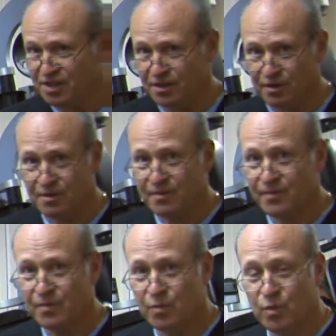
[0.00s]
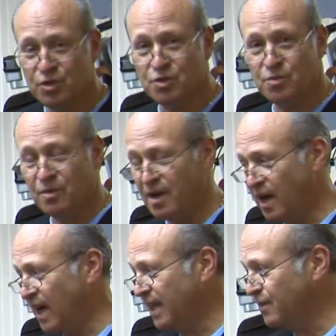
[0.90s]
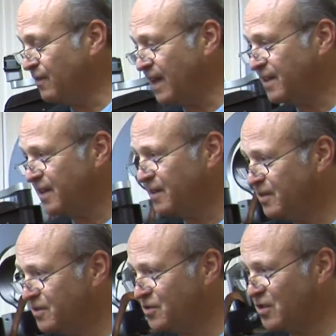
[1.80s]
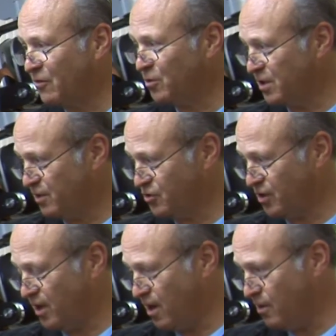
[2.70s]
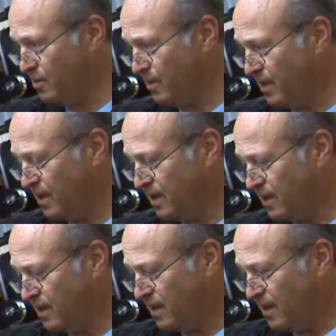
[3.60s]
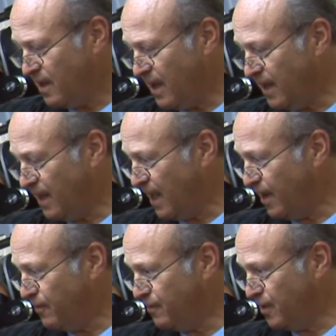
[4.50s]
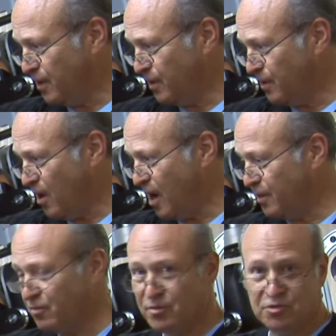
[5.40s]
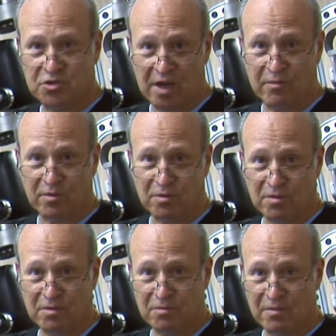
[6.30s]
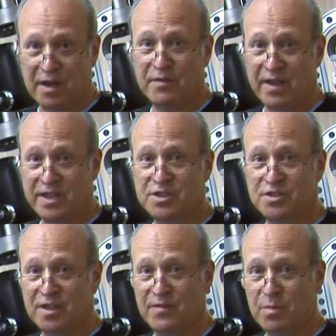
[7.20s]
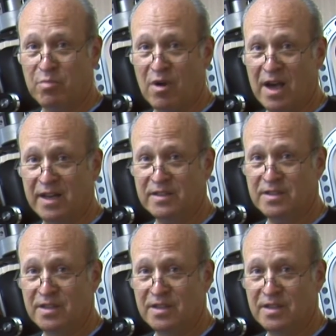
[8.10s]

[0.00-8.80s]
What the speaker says: here, which I invented several years ago and have gone through several renovations of the product